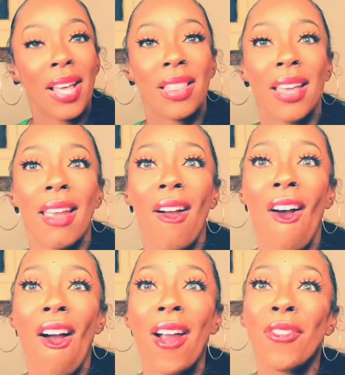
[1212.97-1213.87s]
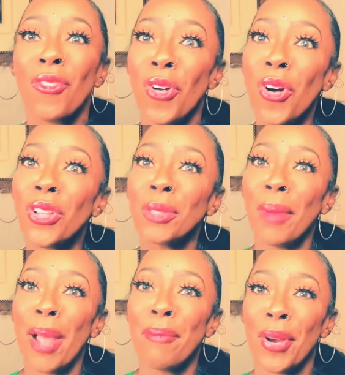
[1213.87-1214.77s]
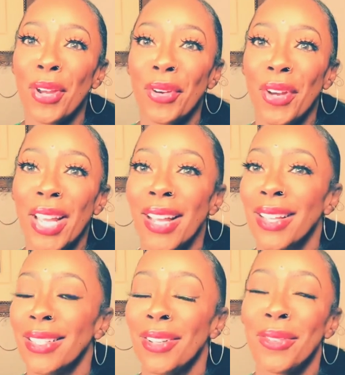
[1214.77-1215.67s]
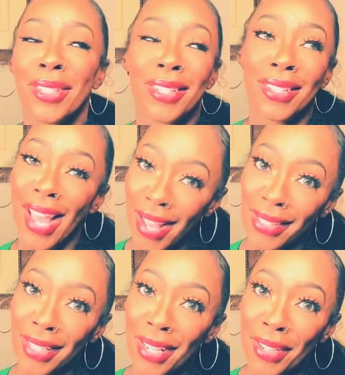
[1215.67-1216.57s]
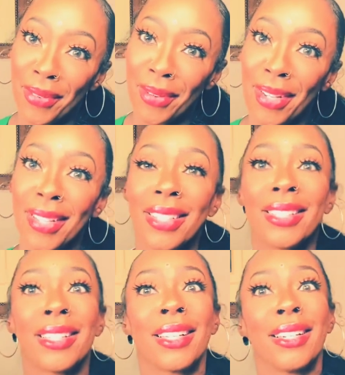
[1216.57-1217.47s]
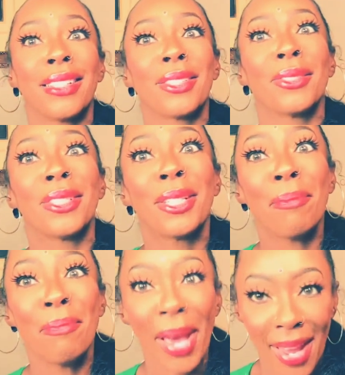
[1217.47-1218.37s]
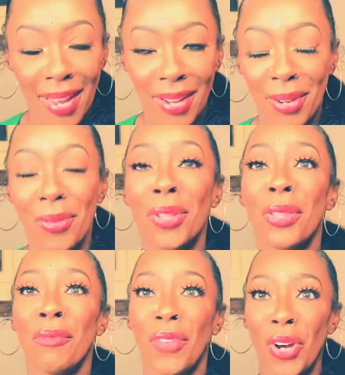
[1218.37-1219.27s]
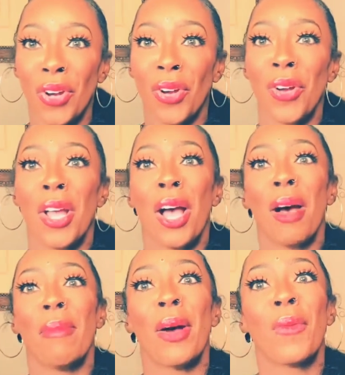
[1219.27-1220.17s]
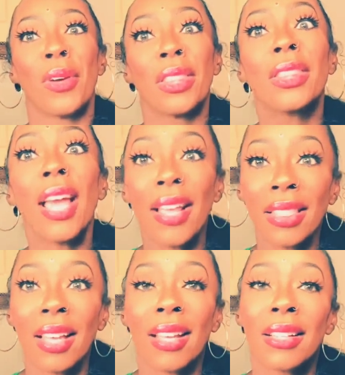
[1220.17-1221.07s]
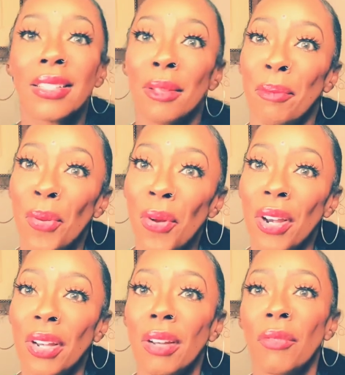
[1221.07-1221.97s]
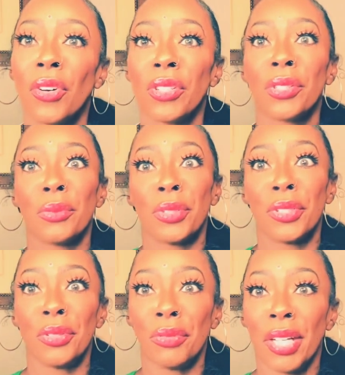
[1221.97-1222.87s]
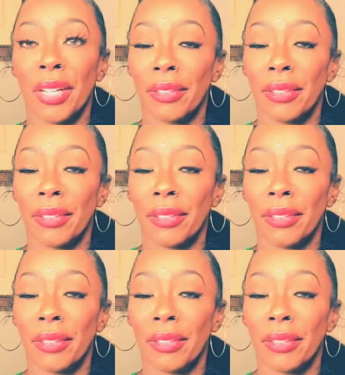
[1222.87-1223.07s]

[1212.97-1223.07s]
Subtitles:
they are ruled by Mercury. So what the last thing you want is to get into a debate with a Virgo about what they think is important versus what you think.